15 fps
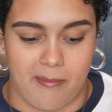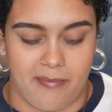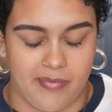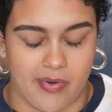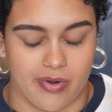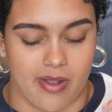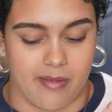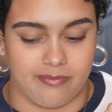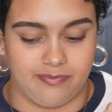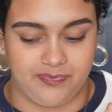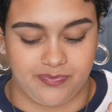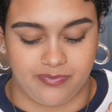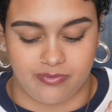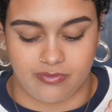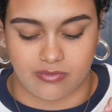Hold on.
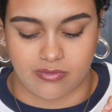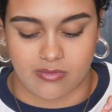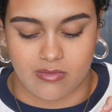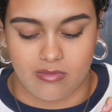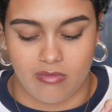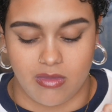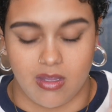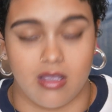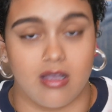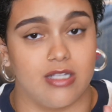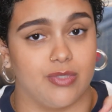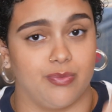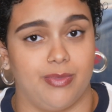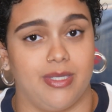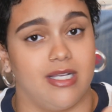
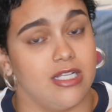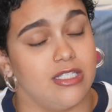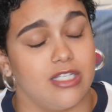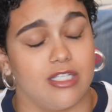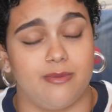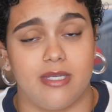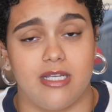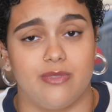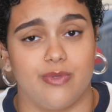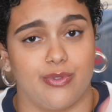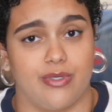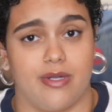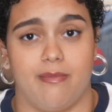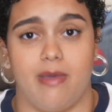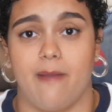Because just because we're
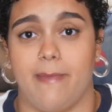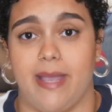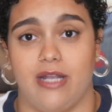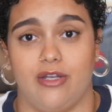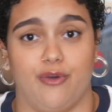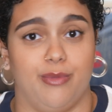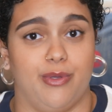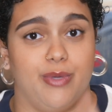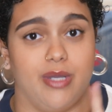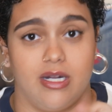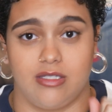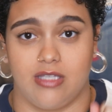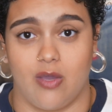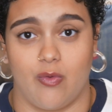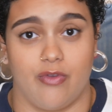doing a mukbang don't mean we
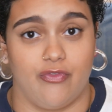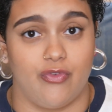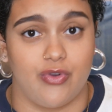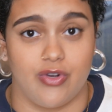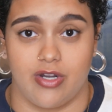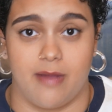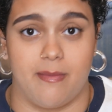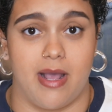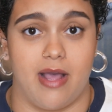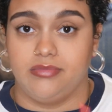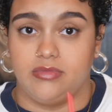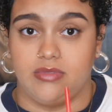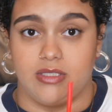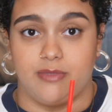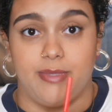gotta talk with food in our mouth.
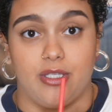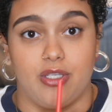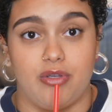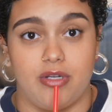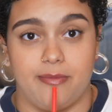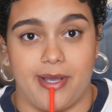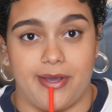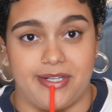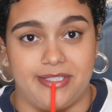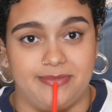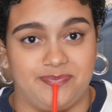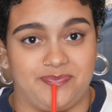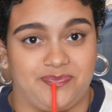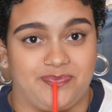Just be cute about it.